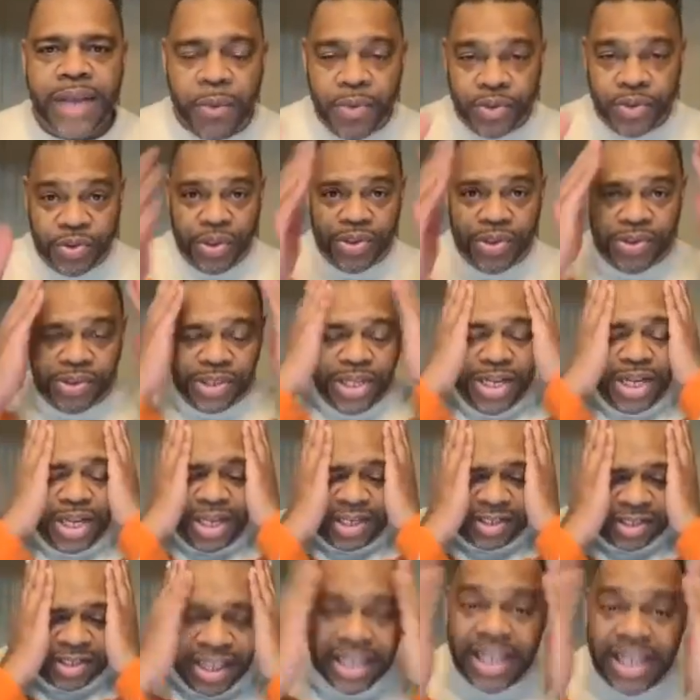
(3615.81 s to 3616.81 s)
I want you to see
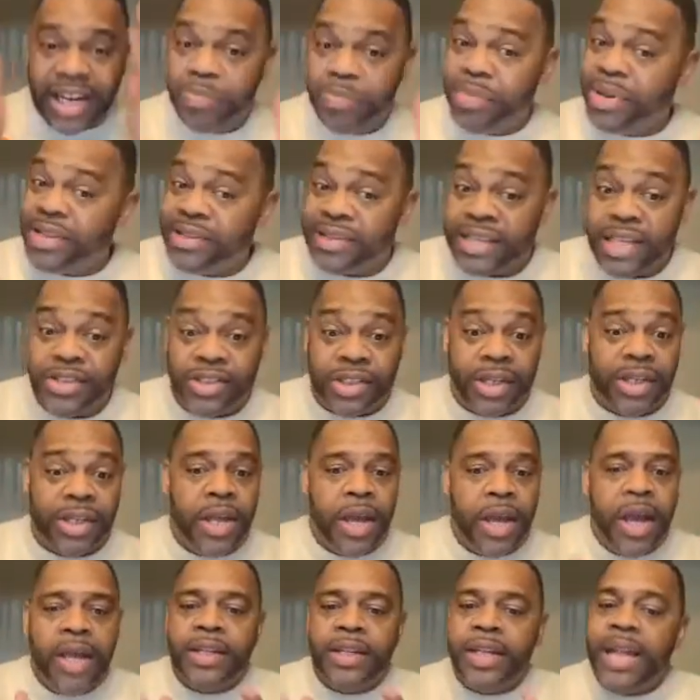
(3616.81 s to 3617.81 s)
this. Look at the position.
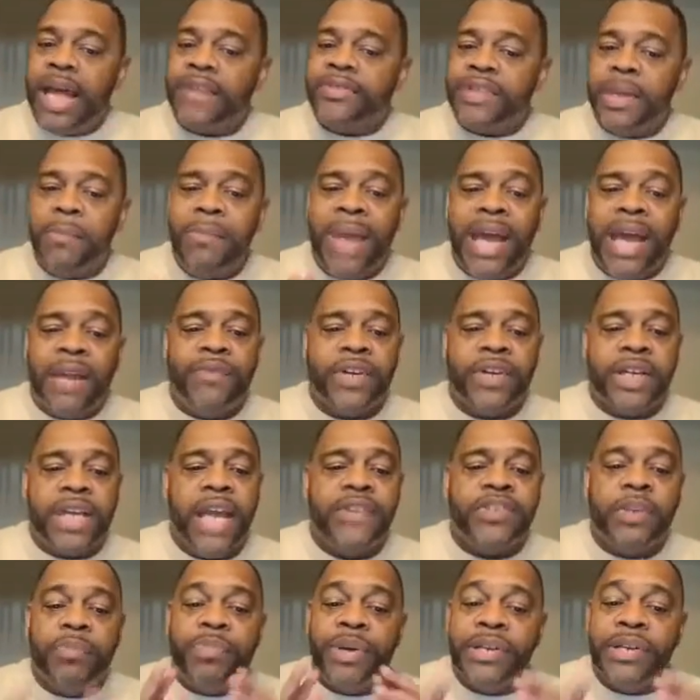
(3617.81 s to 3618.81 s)
Then I said
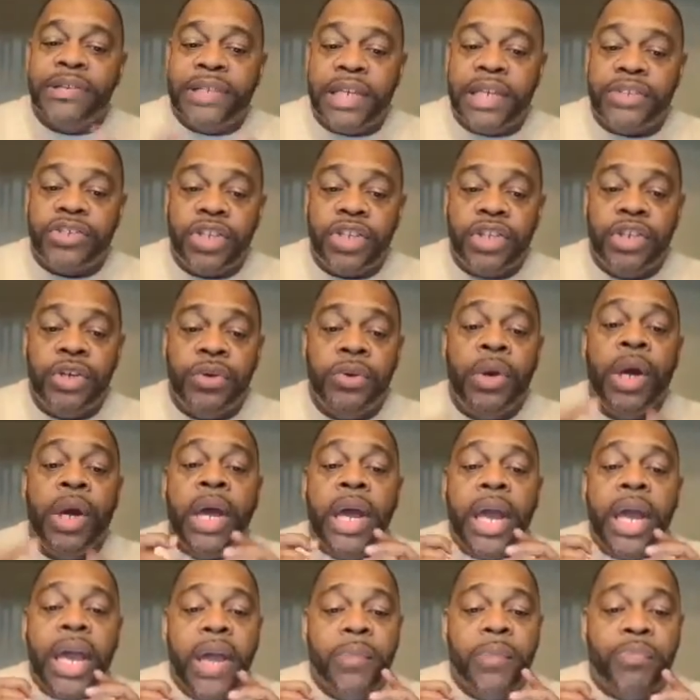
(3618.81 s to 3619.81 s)
magnification position you
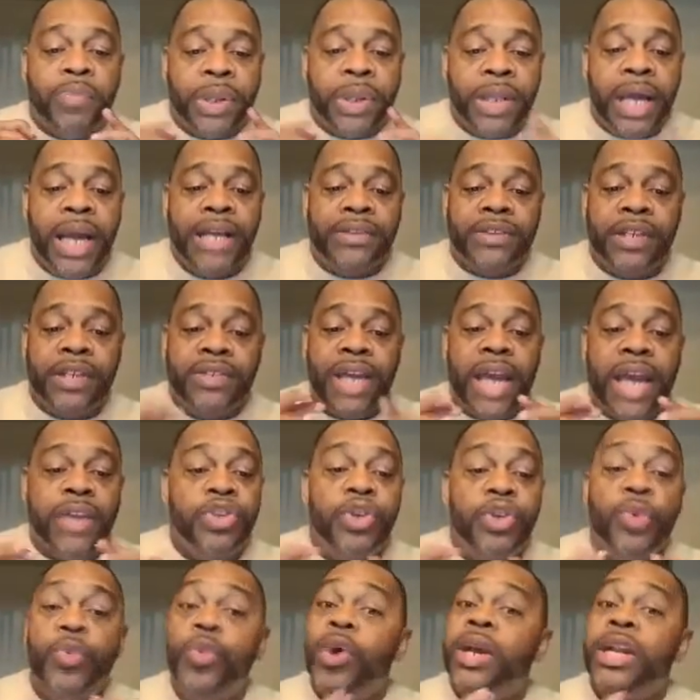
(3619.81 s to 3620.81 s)
in places that
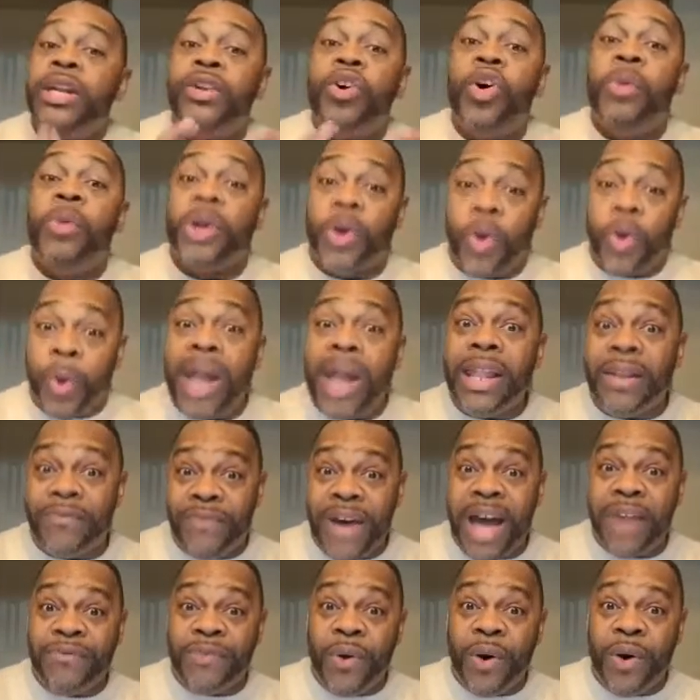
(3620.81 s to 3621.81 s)
you wouldn't normally
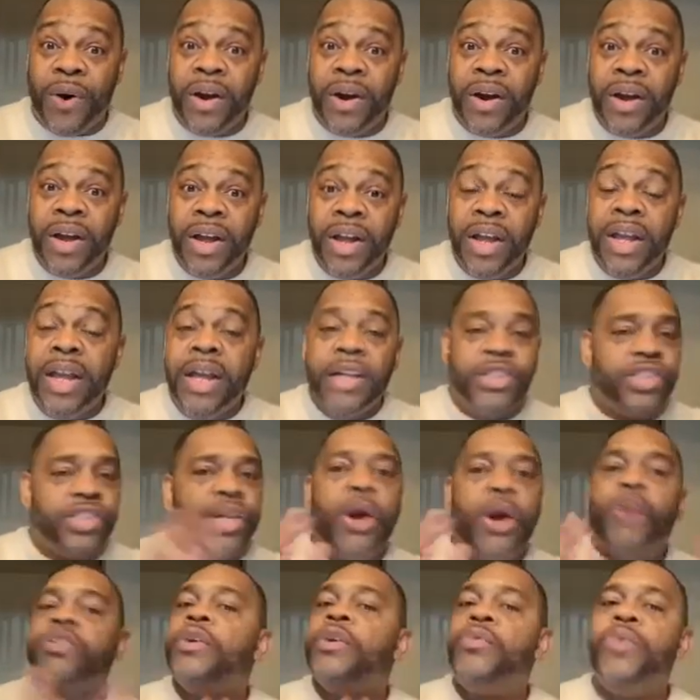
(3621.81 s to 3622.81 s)
qualify for.
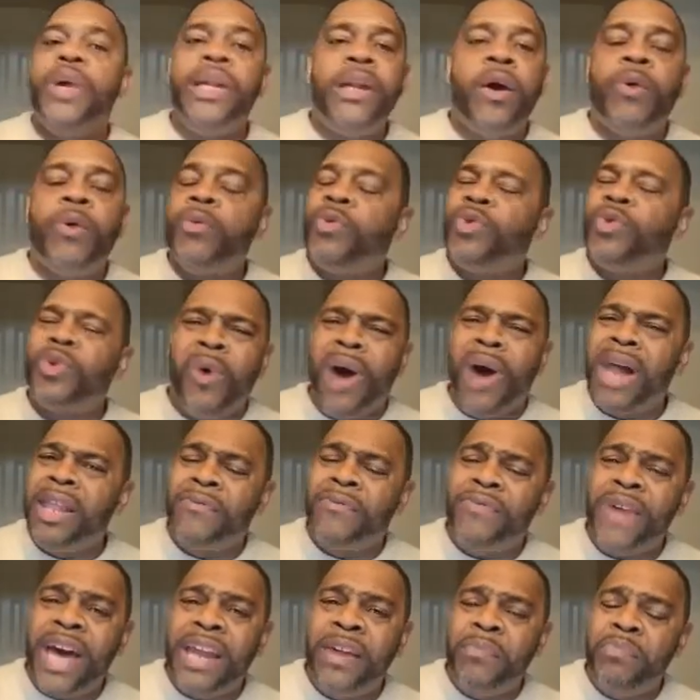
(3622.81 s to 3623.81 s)
Joseph wouldn't no
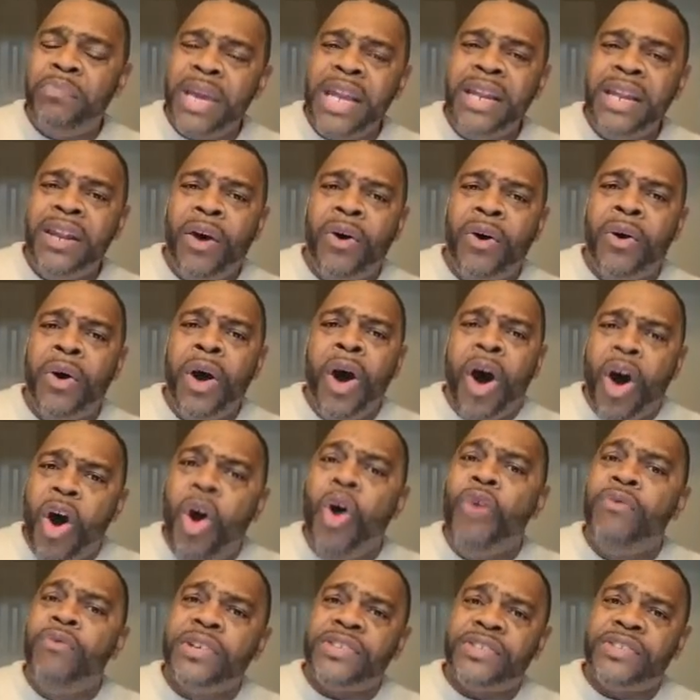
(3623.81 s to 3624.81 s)
qualify to be no
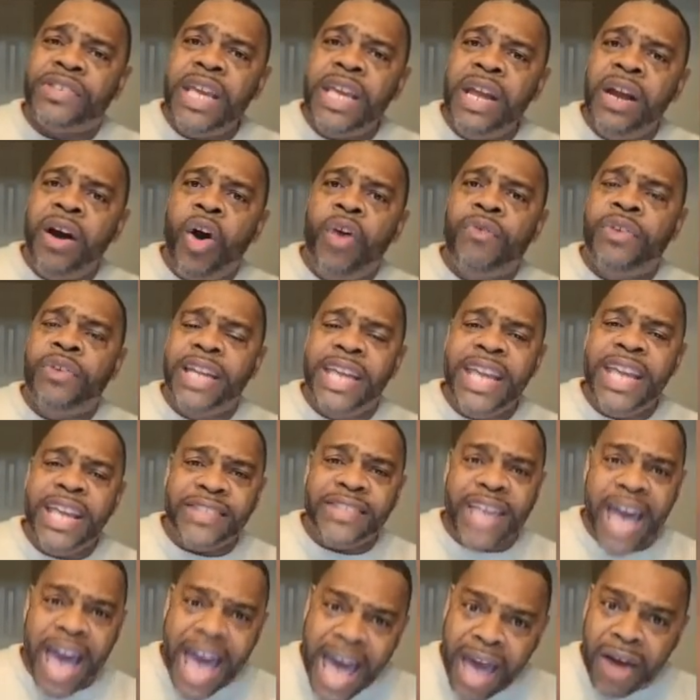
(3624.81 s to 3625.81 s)
overseer over to
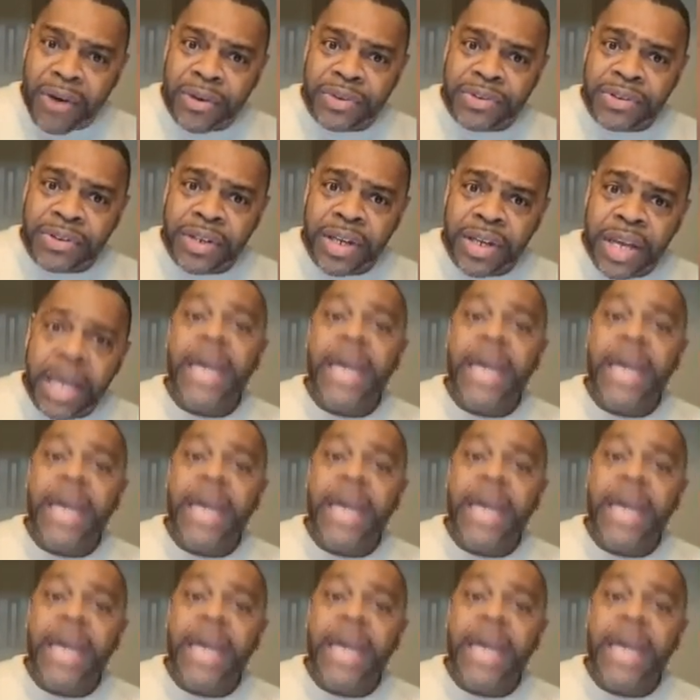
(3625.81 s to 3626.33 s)
his house.